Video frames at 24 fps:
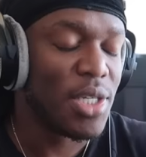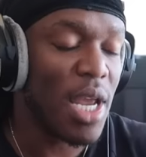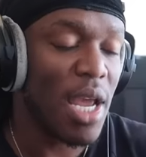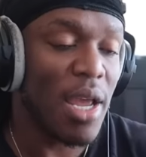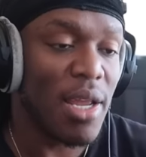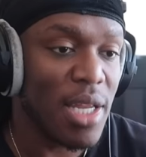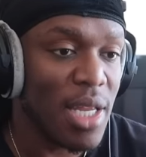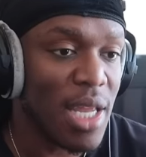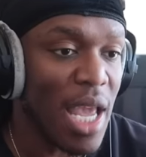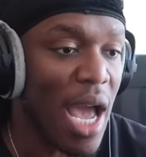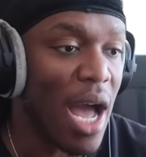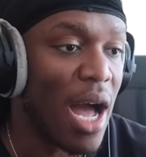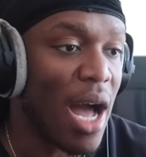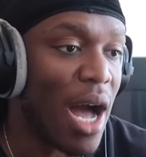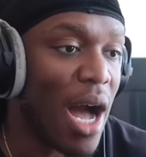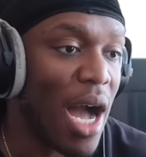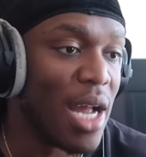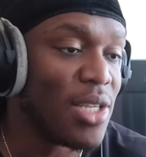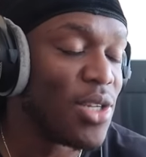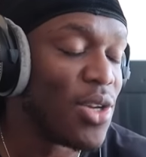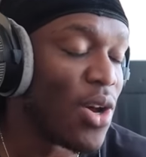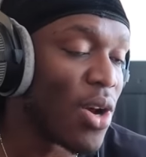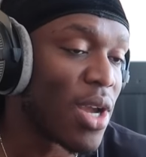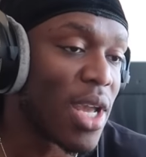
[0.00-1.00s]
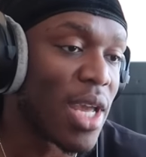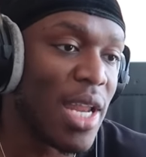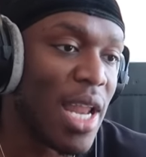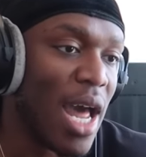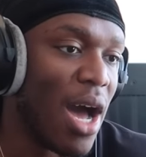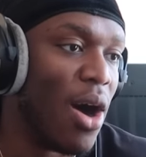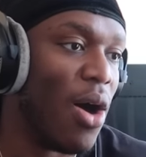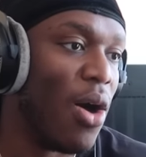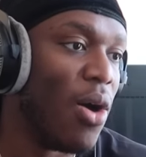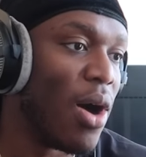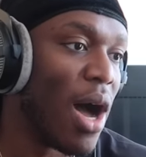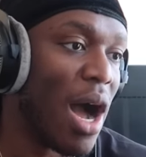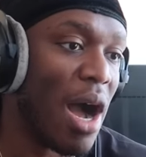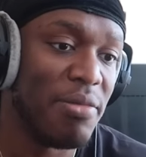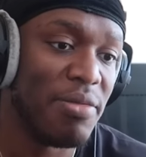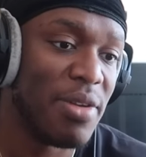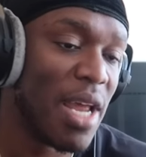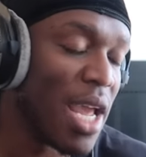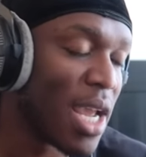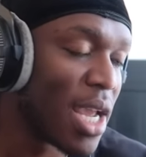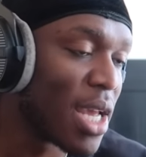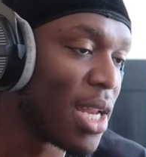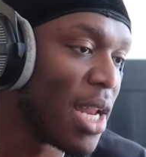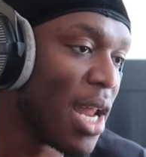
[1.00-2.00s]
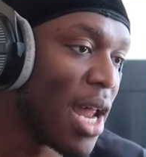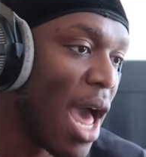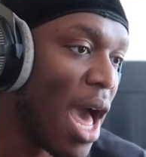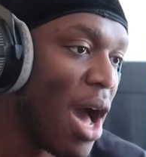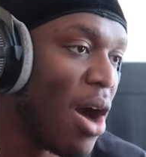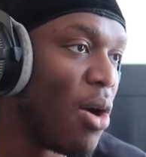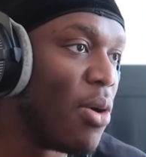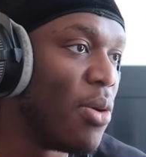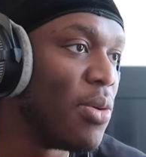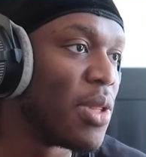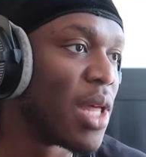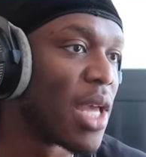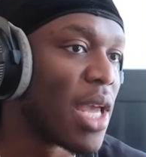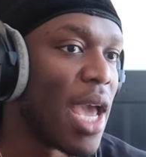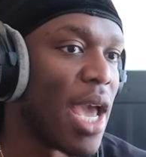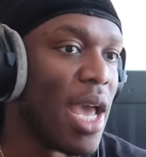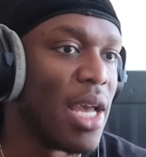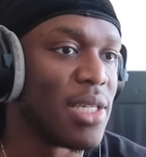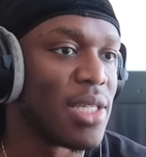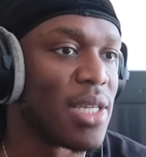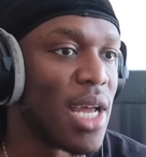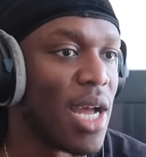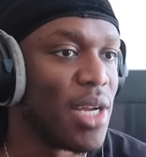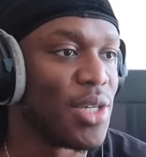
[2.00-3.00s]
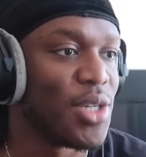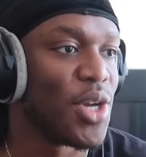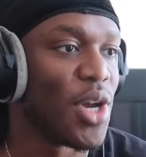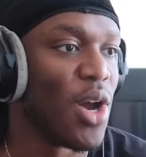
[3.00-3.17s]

shit. Yeah, I took an L. I've taken an L with the KSI